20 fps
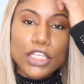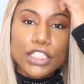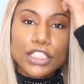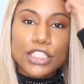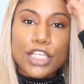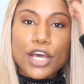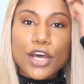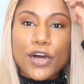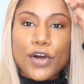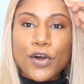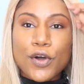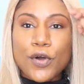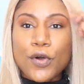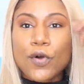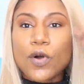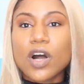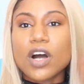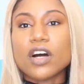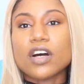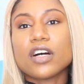
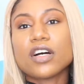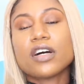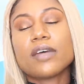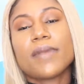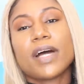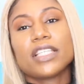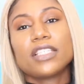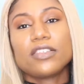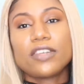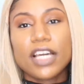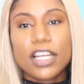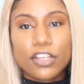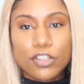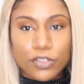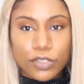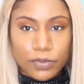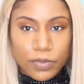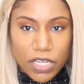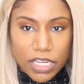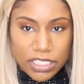So I still got to
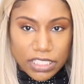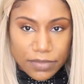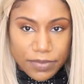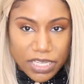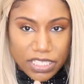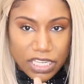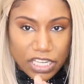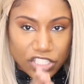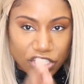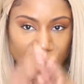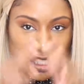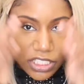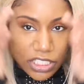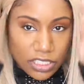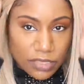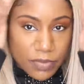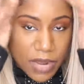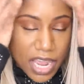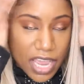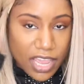do some customizations
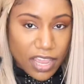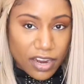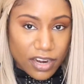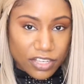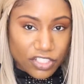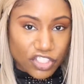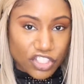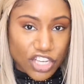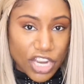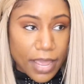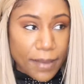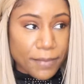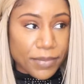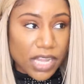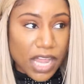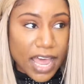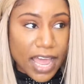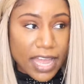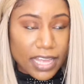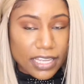because my hair is jet
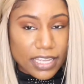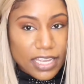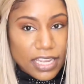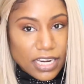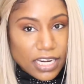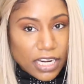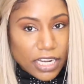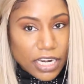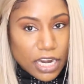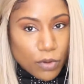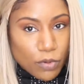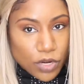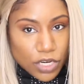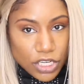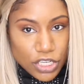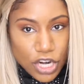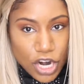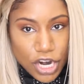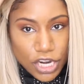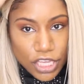black and I want
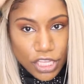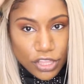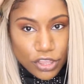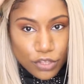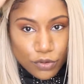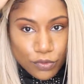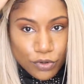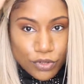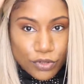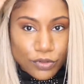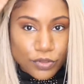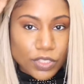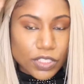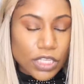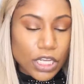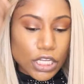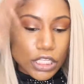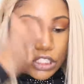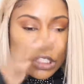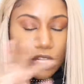to darken the
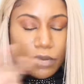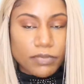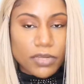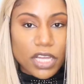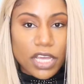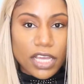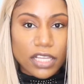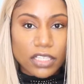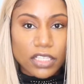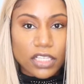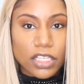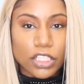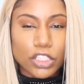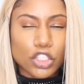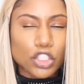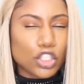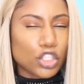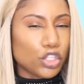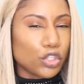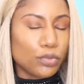roots so I'm not looking
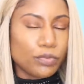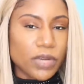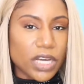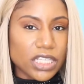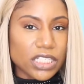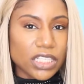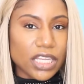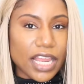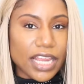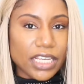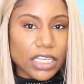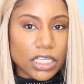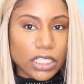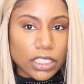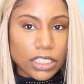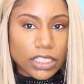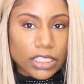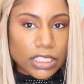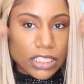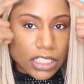too much like
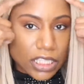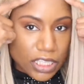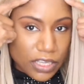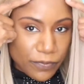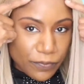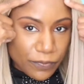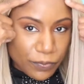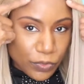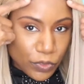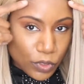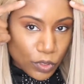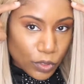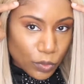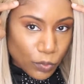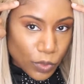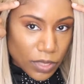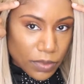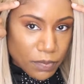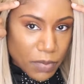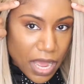Khaleesi
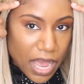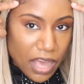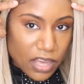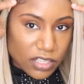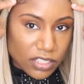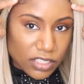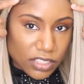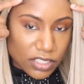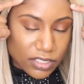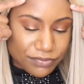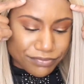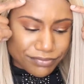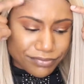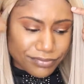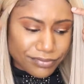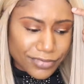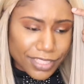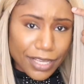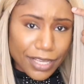with my